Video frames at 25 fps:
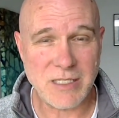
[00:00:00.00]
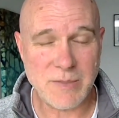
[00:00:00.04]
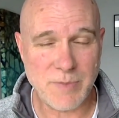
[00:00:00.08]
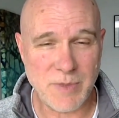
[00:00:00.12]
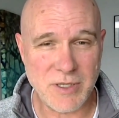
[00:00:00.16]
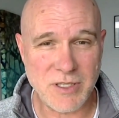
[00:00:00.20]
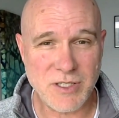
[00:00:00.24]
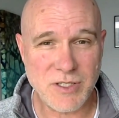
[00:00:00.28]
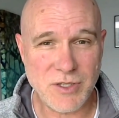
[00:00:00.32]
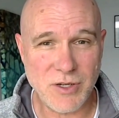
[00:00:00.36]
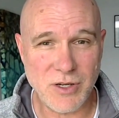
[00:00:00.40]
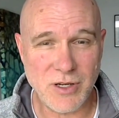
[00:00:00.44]

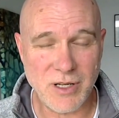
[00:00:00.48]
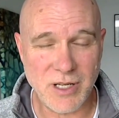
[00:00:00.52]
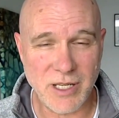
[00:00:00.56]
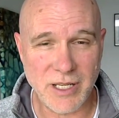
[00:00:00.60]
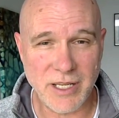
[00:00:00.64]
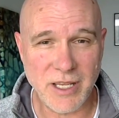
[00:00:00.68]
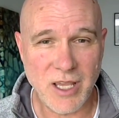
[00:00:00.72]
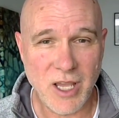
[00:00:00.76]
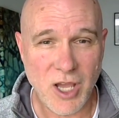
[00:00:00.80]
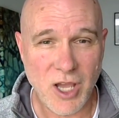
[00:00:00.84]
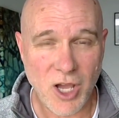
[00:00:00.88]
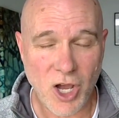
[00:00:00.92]
but
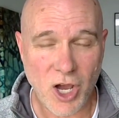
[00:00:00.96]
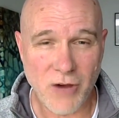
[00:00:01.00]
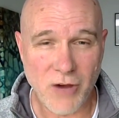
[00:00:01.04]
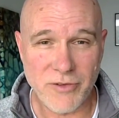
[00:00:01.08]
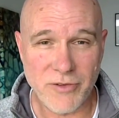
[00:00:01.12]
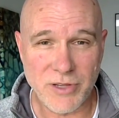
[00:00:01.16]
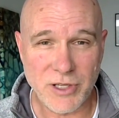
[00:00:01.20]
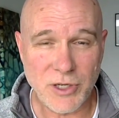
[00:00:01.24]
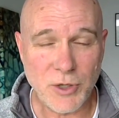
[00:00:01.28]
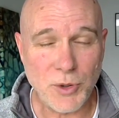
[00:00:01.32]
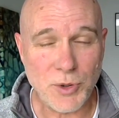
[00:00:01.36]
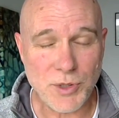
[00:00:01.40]
certainly over
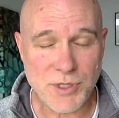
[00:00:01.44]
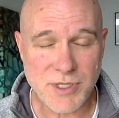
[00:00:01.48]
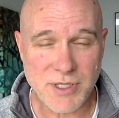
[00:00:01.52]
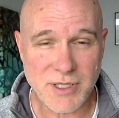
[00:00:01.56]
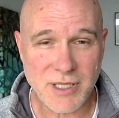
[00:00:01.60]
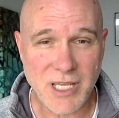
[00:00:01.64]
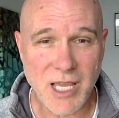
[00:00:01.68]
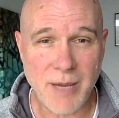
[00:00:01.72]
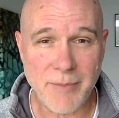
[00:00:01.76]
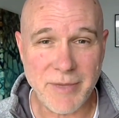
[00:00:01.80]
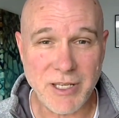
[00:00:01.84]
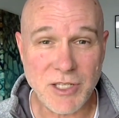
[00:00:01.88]
the course of
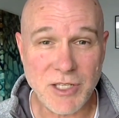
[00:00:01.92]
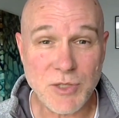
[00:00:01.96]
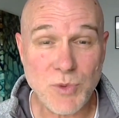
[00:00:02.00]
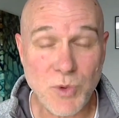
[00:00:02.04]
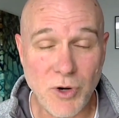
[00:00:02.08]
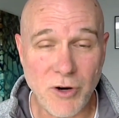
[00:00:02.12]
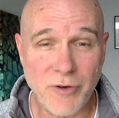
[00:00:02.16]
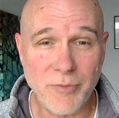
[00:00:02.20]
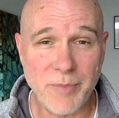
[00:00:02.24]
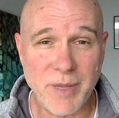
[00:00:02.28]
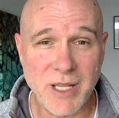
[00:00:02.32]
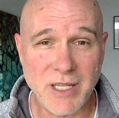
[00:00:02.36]
the coming
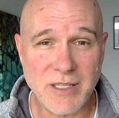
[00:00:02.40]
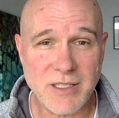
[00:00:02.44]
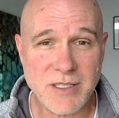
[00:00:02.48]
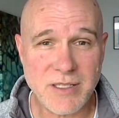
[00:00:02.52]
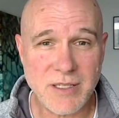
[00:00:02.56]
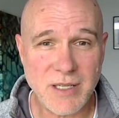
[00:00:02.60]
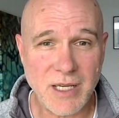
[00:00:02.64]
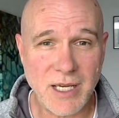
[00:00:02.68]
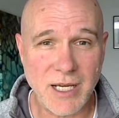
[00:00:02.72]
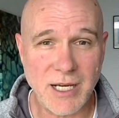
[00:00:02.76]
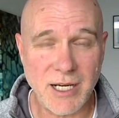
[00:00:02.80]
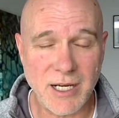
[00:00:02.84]
12 months,